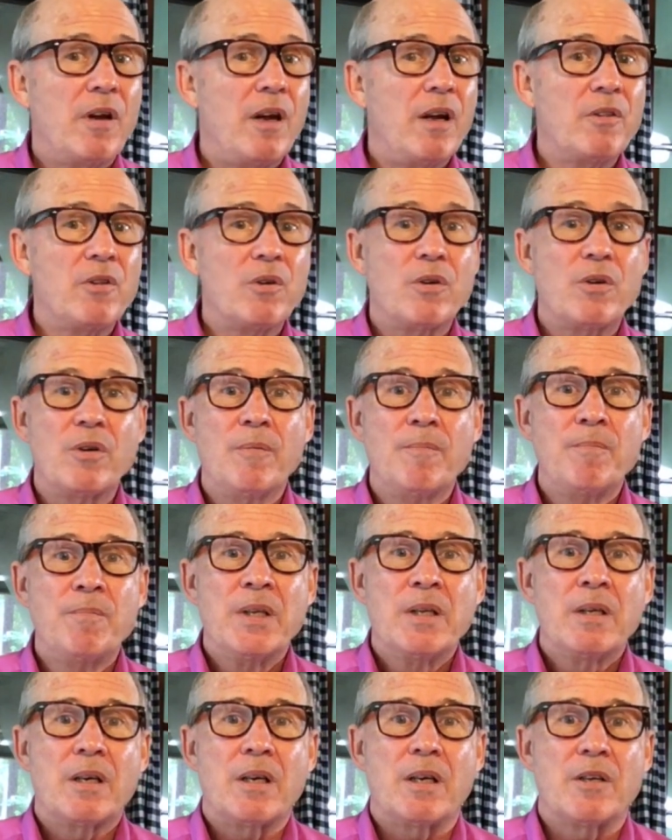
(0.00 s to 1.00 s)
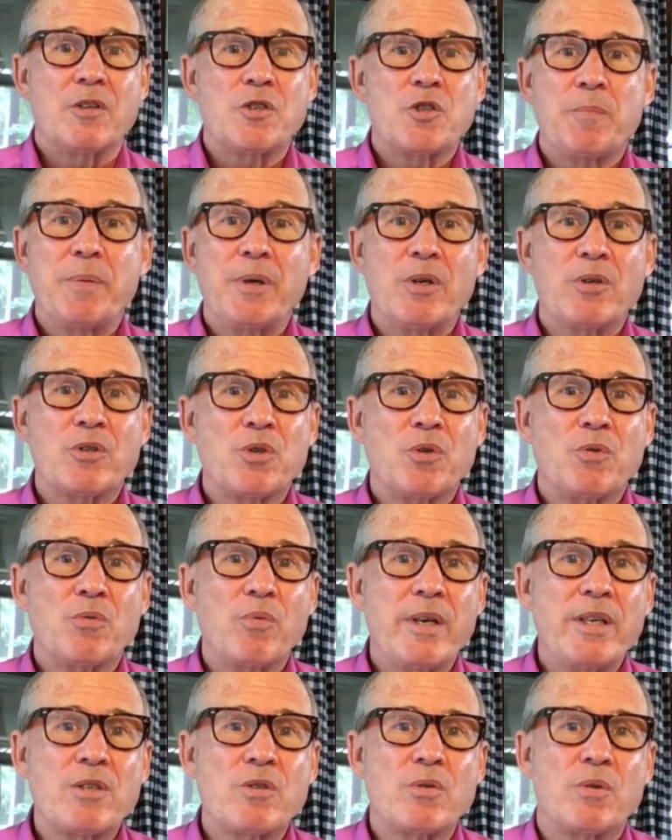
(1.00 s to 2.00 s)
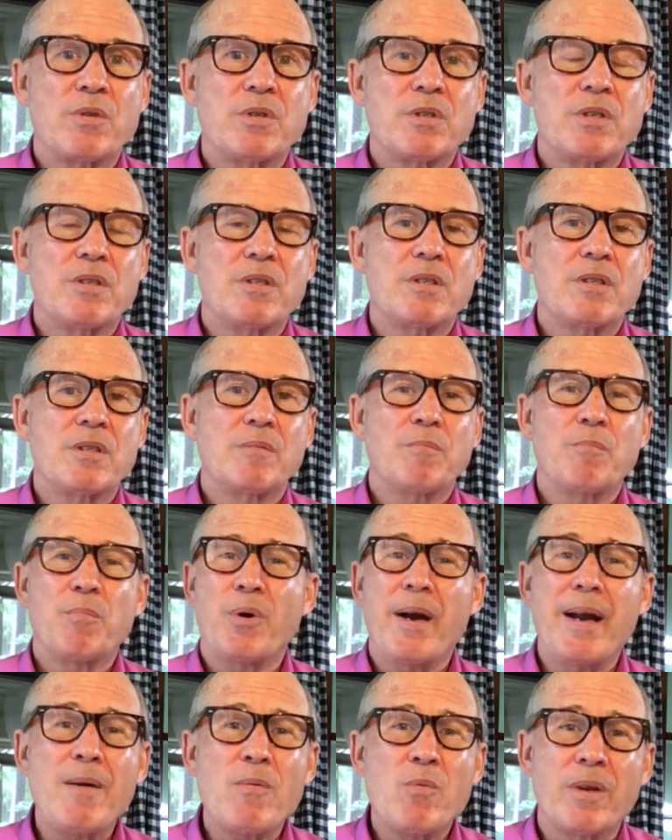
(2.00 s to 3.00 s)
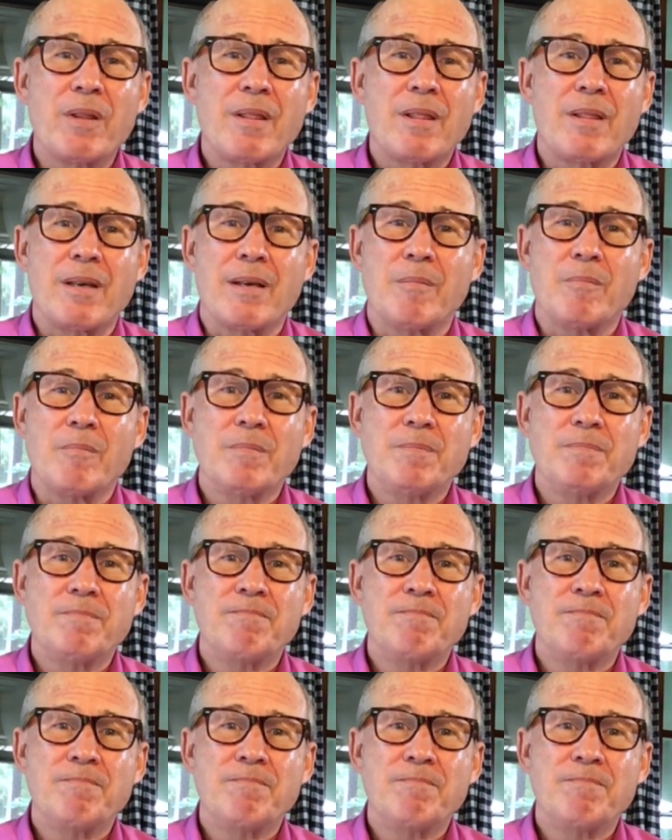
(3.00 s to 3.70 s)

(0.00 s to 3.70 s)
other uh, spiritual resources. Pray with them,